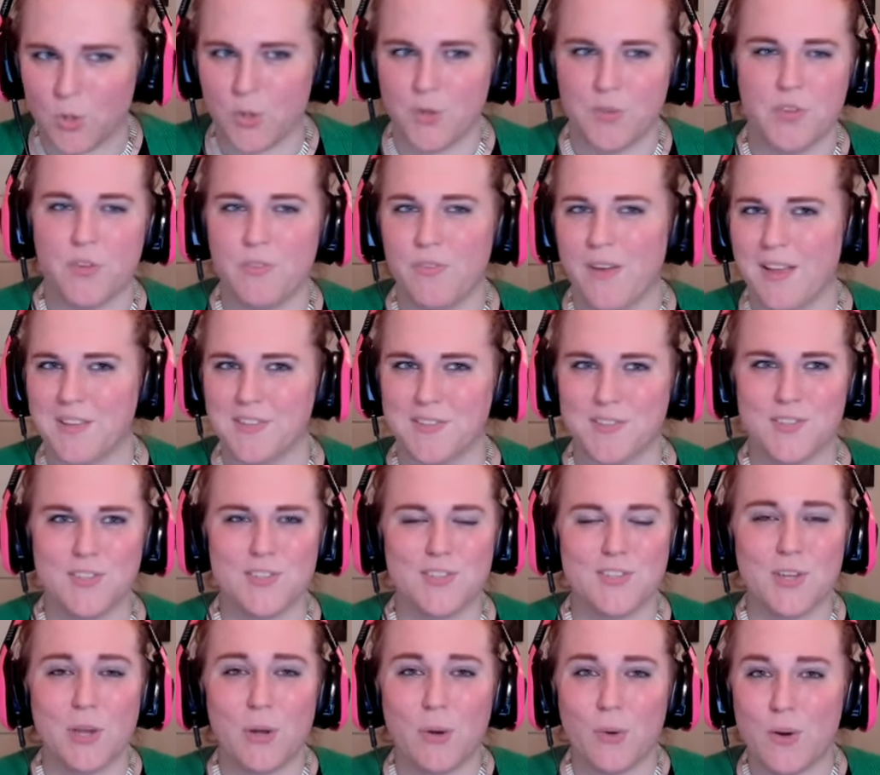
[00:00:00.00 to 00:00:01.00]
current events.
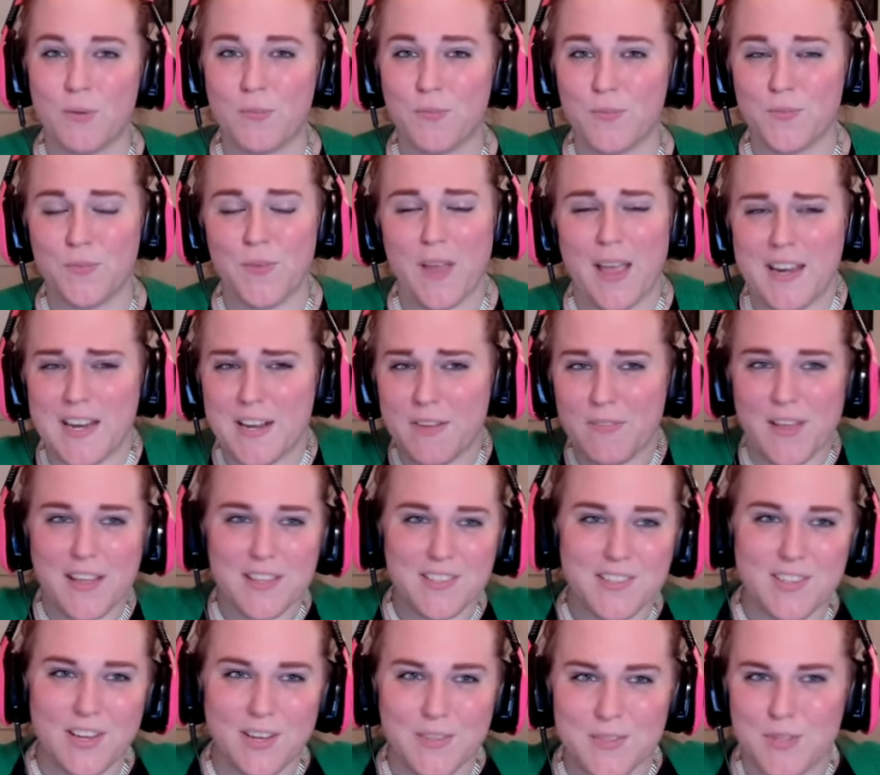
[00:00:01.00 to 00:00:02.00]
So if any of
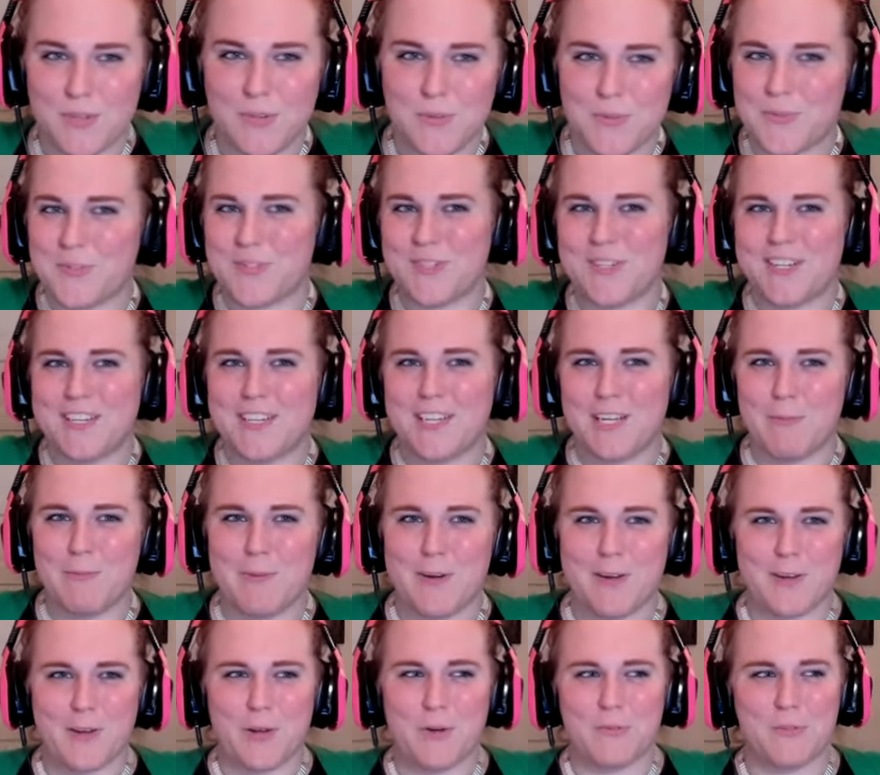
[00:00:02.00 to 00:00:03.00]
that sounds interesting,
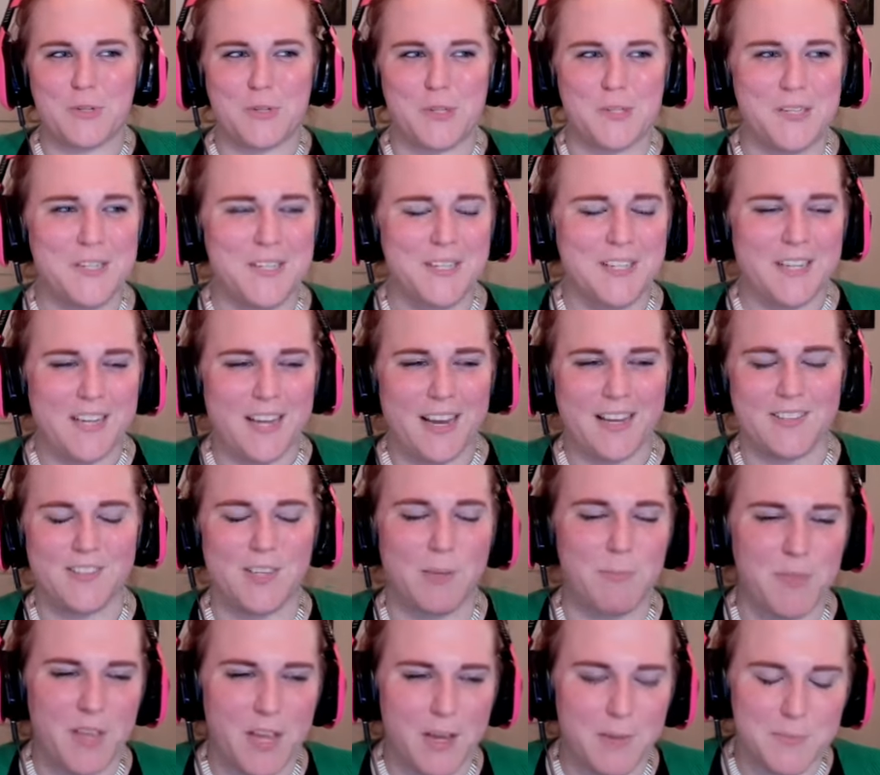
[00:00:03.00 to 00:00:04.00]
come on over.
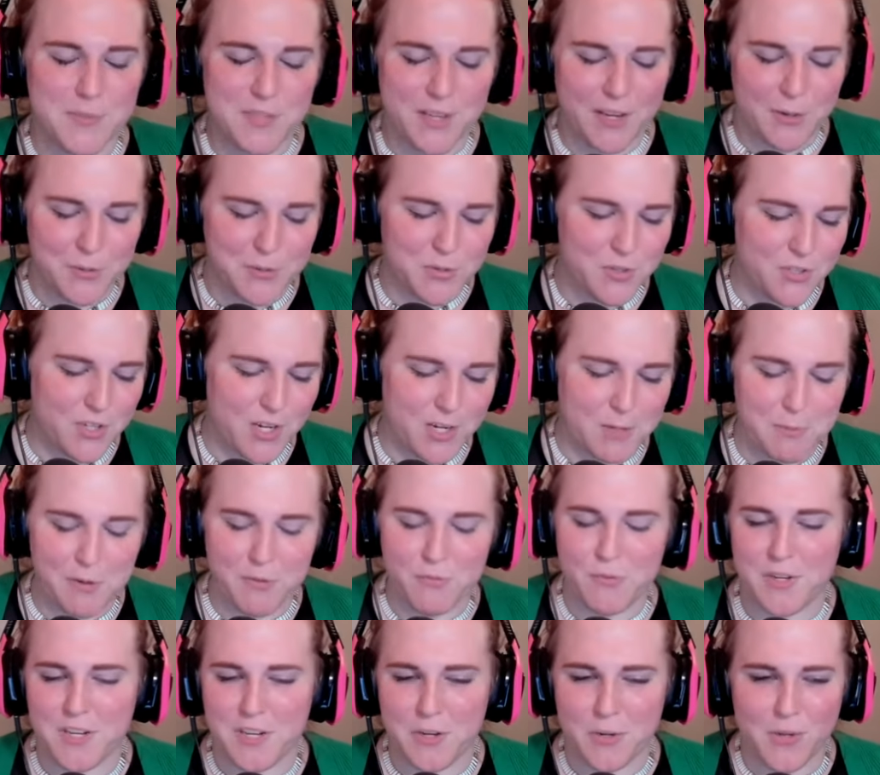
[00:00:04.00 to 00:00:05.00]
And sometimes I also talk
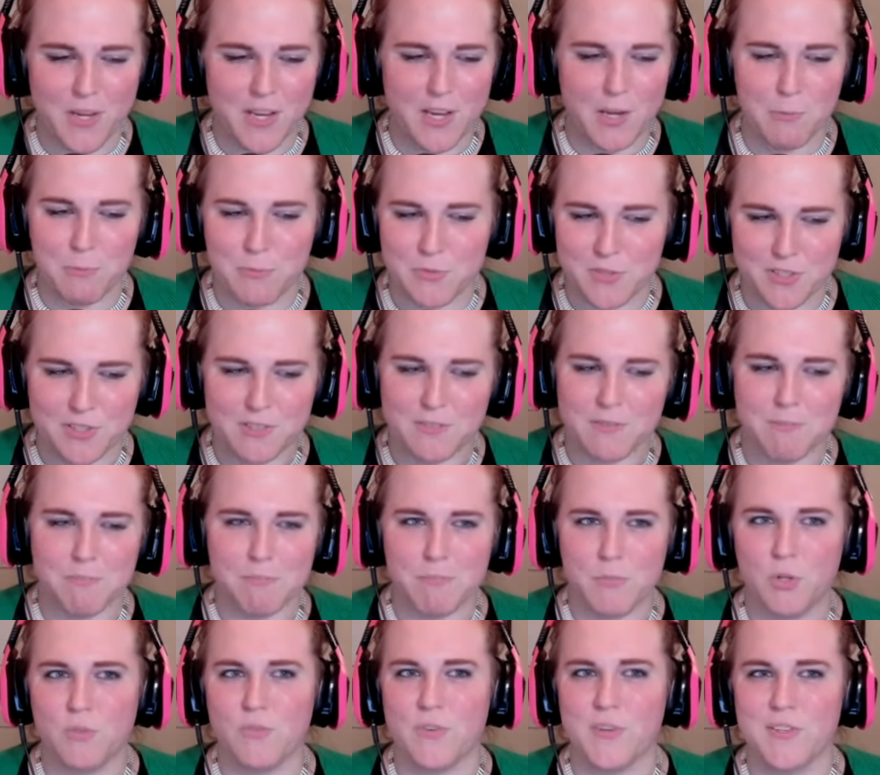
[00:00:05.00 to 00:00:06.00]
about video games
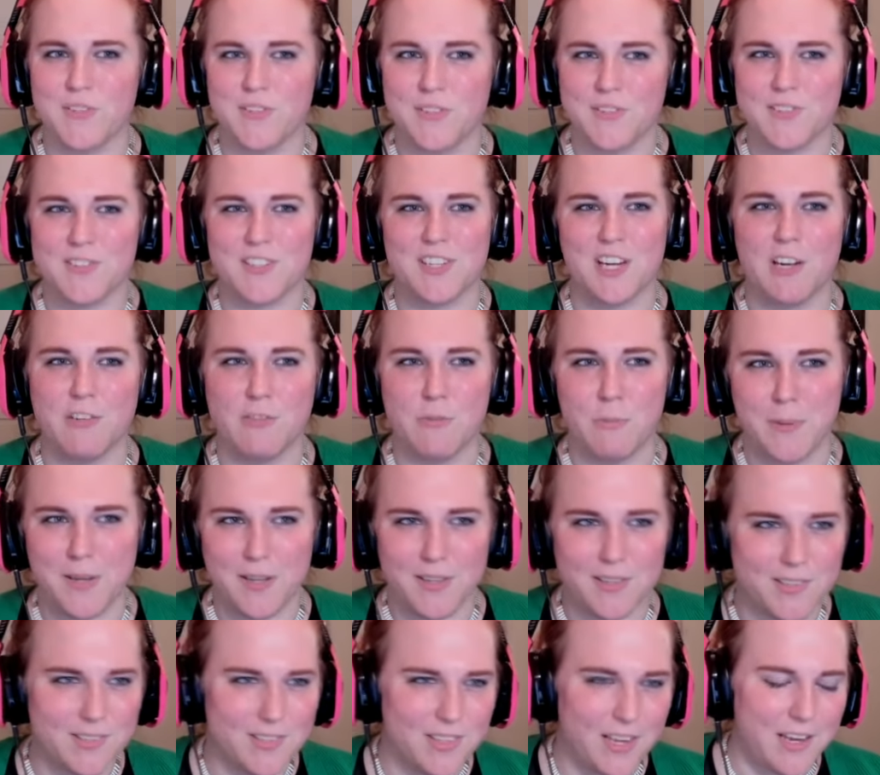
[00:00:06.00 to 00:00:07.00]
and movies and stuff
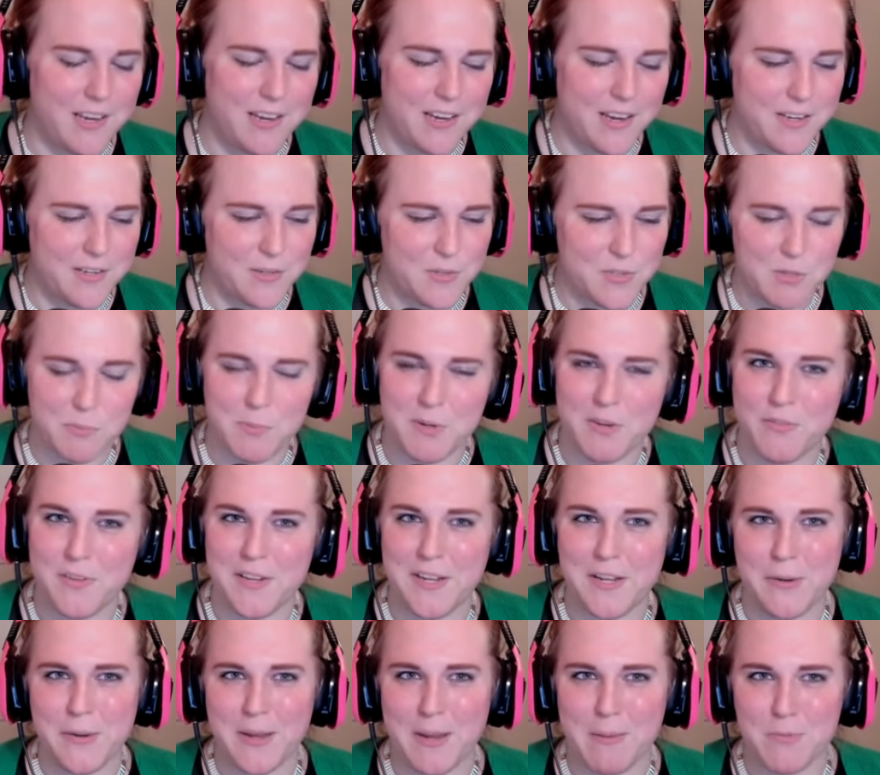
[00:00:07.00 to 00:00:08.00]
because I, I used to be a
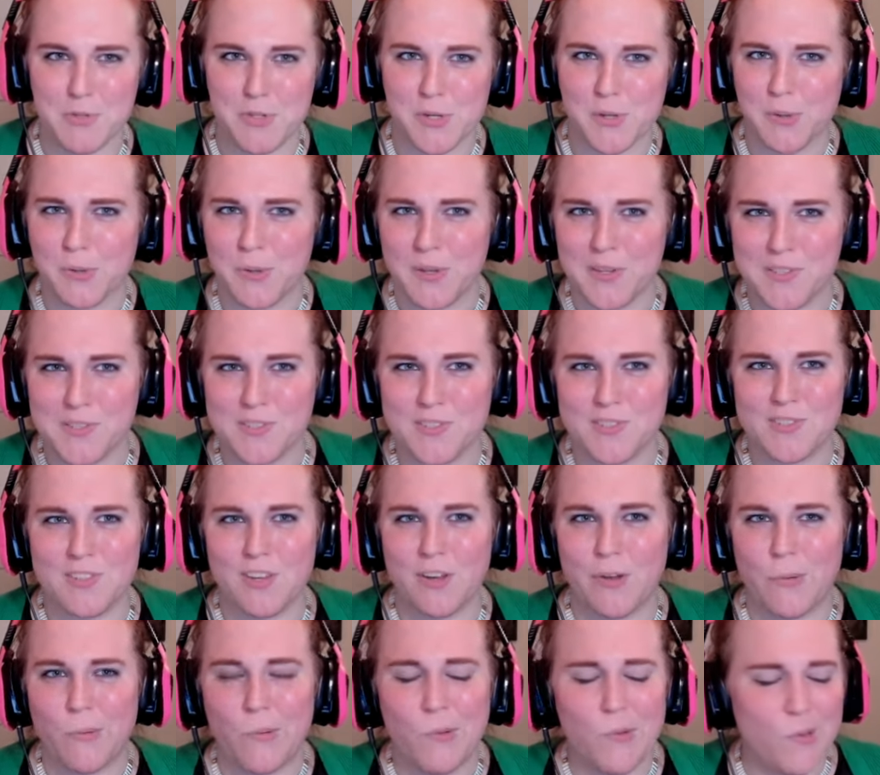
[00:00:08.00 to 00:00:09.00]
video game journalist.
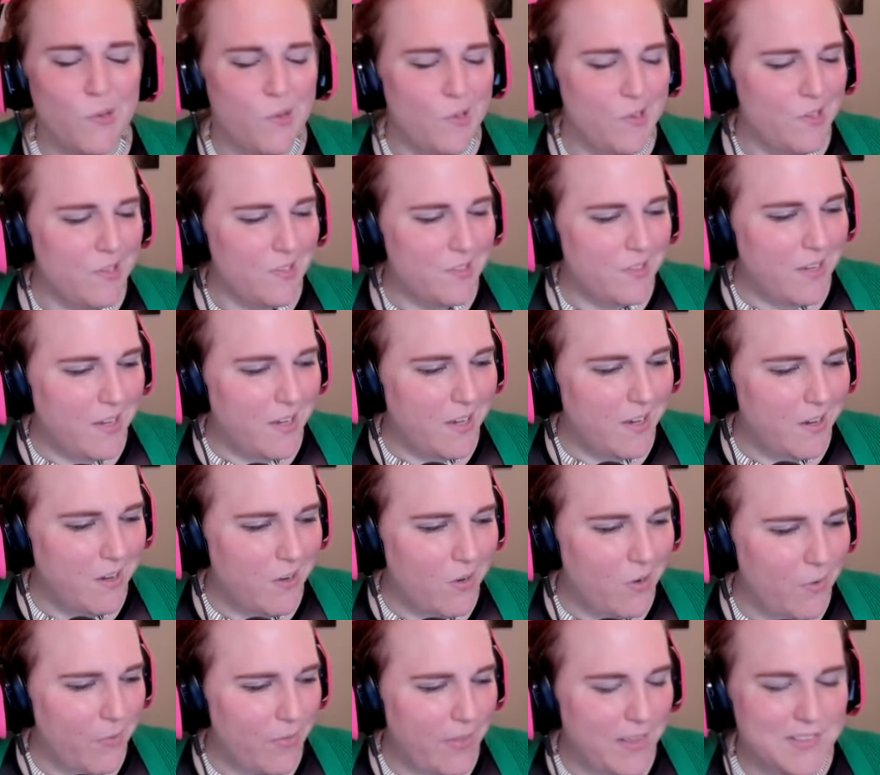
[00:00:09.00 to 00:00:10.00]
So
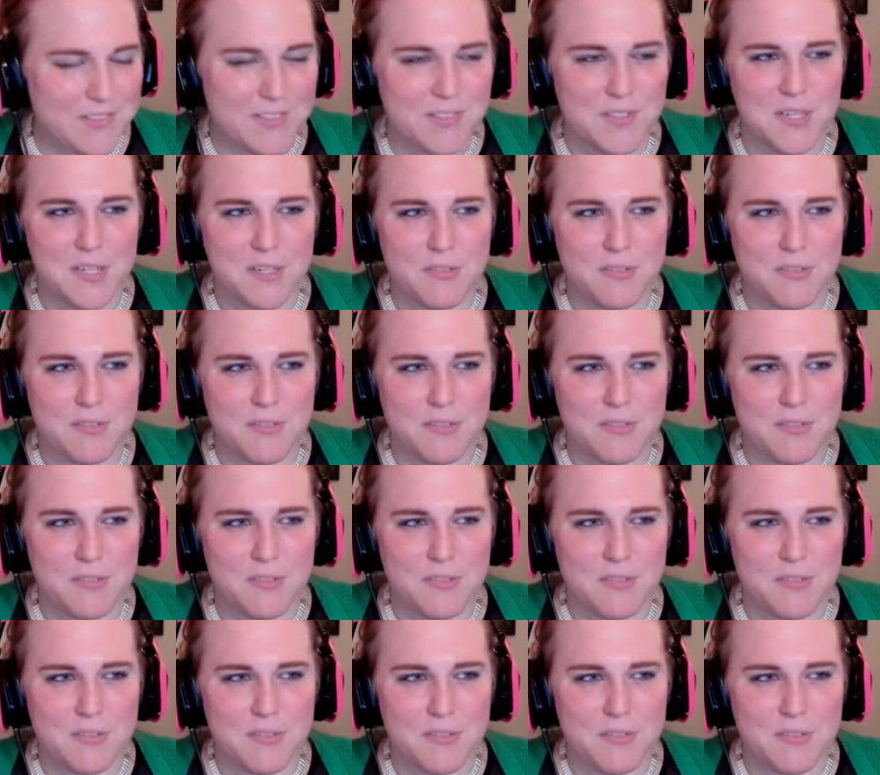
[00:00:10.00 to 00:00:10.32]
uh, all so that awesome.